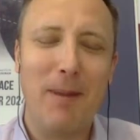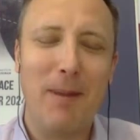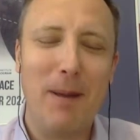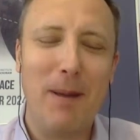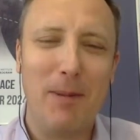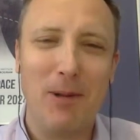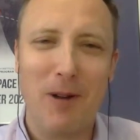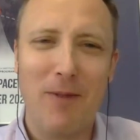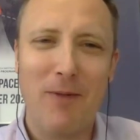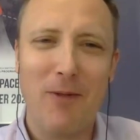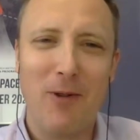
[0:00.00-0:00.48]

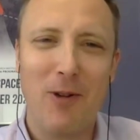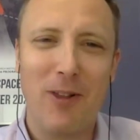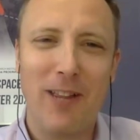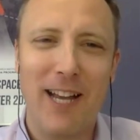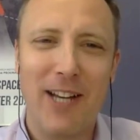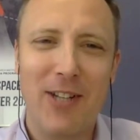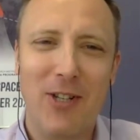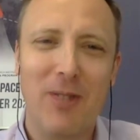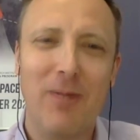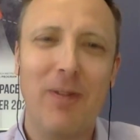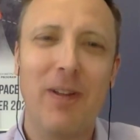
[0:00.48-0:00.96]
people are up for
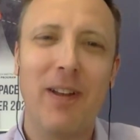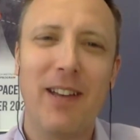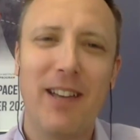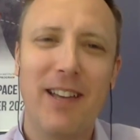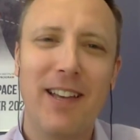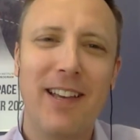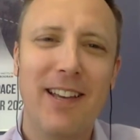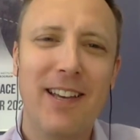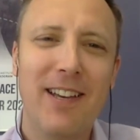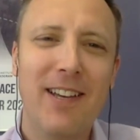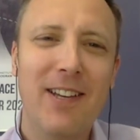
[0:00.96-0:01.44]
election.
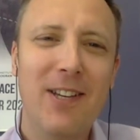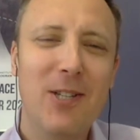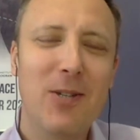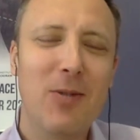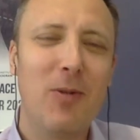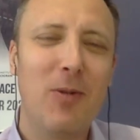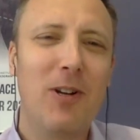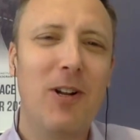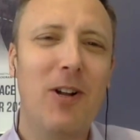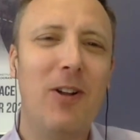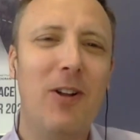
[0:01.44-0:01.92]

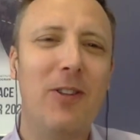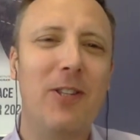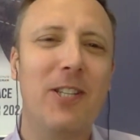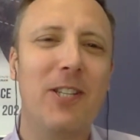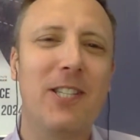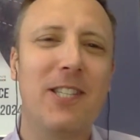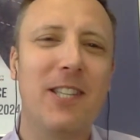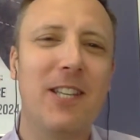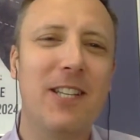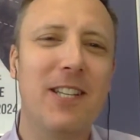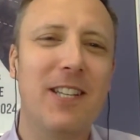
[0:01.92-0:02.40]
So we'll call
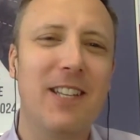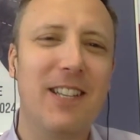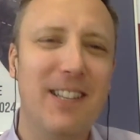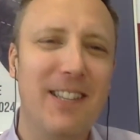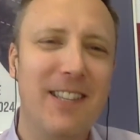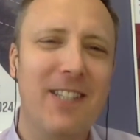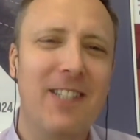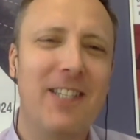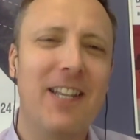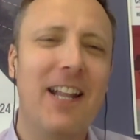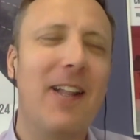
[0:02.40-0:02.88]
it
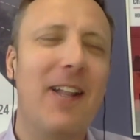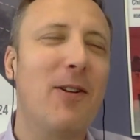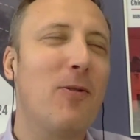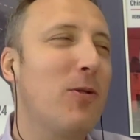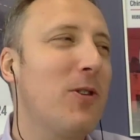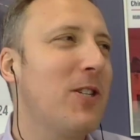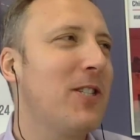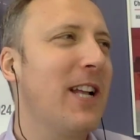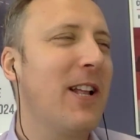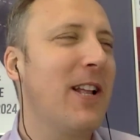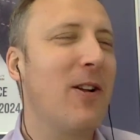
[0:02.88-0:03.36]
the
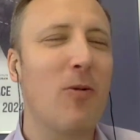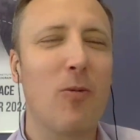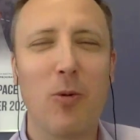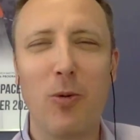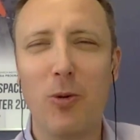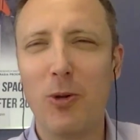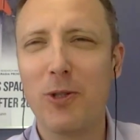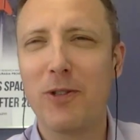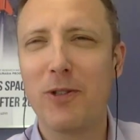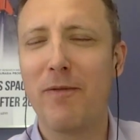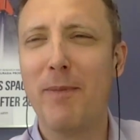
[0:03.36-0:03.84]
Senate
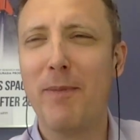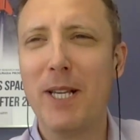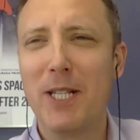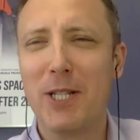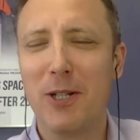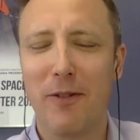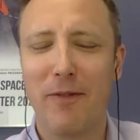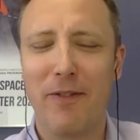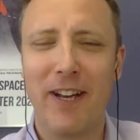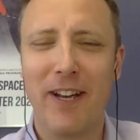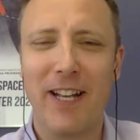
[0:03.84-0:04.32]
rules of
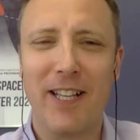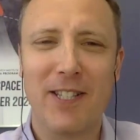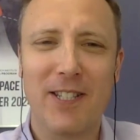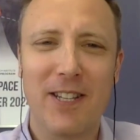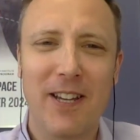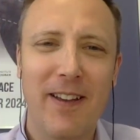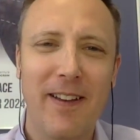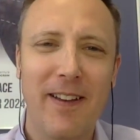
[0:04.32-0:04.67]
missile defense.